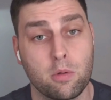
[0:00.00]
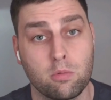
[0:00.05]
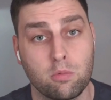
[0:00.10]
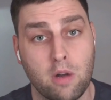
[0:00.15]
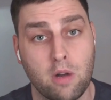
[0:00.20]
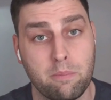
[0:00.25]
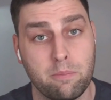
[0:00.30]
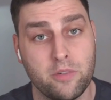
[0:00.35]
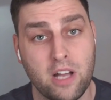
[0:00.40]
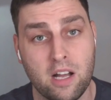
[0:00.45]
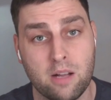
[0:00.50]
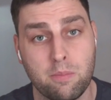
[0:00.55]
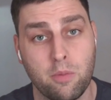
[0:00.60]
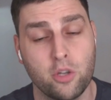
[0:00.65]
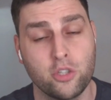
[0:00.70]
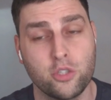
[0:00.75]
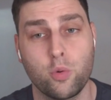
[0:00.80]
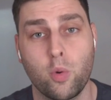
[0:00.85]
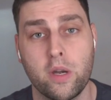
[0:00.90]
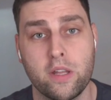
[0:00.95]
run dark
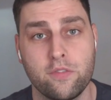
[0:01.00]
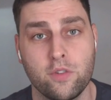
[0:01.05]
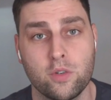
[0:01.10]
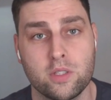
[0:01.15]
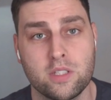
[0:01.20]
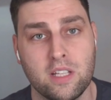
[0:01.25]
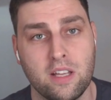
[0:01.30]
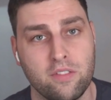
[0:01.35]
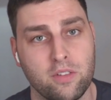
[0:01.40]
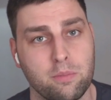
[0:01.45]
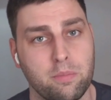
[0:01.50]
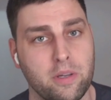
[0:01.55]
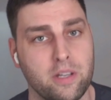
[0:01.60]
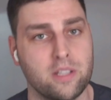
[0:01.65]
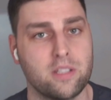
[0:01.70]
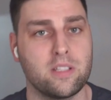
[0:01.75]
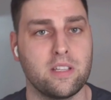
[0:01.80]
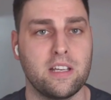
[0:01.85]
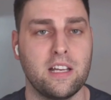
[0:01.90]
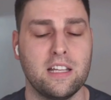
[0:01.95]
mode 24/7.
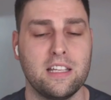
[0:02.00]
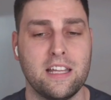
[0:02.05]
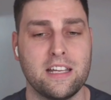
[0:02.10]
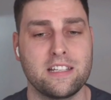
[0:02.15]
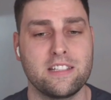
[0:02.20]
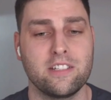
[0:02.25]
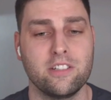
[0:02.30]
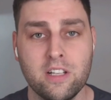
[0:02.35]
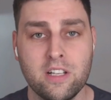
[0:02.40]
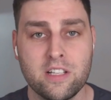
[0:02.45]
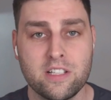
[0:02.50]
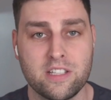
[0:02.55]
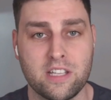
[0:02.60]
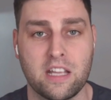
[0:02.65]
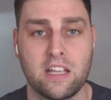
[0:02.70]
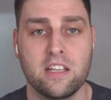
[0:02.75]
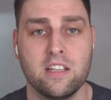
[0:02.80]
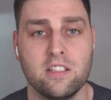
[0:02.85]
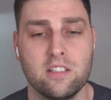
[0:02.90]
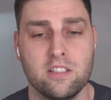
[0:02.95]
Personally, I like to
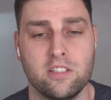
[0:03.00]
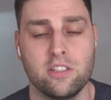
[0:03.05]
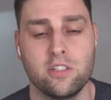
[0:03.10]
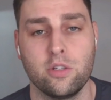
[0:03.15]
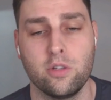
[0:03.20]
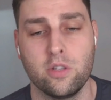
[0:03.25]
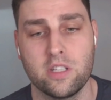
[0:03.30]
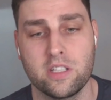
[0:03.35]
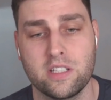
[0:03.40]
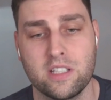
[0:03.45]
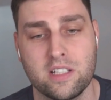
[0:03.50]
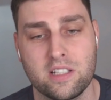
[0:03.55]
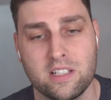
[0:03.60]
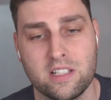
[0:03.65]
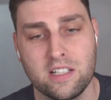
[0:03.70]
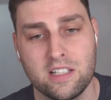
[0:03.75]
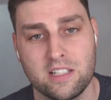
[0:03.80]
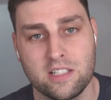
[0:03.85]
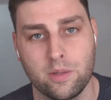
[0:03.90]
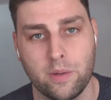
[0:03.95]
sync it to the
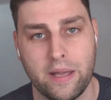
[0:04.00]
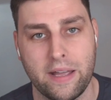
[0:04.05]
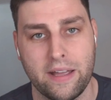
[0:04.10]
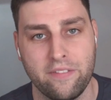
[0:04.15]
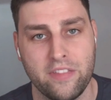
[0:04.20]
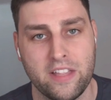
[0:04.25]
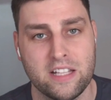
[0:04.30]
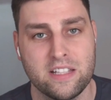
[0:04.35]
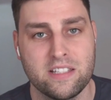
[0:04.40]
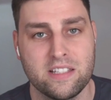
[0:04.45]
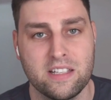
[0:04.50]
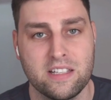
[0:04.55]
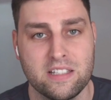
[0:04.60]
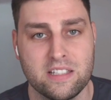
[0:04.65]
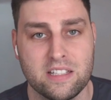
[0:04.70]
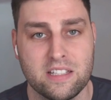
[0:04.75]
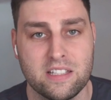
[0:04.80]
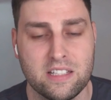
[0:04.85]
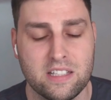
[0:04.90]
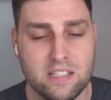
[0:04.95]
sunset, so I have that set to
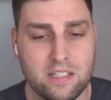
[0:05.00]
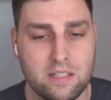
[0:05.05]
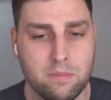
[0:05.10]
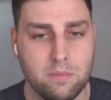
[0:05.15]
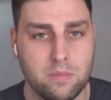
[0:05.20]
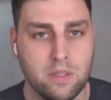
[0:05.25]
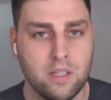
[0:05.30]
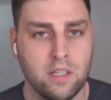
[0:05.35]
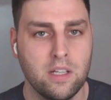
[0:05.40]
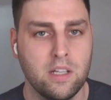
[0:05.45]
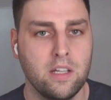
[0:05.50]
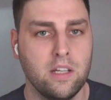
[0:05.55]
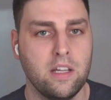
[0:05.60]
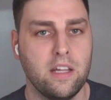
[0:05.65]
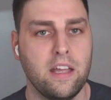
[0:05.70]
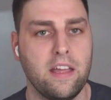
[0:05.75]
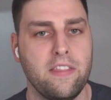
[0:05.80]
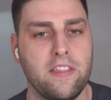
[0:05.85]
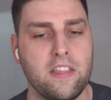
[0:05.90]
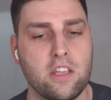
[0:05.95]
system.
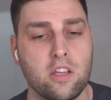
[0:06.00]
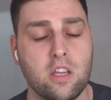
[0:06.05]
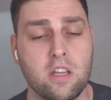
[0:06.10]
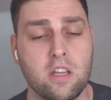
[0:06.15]
And then you can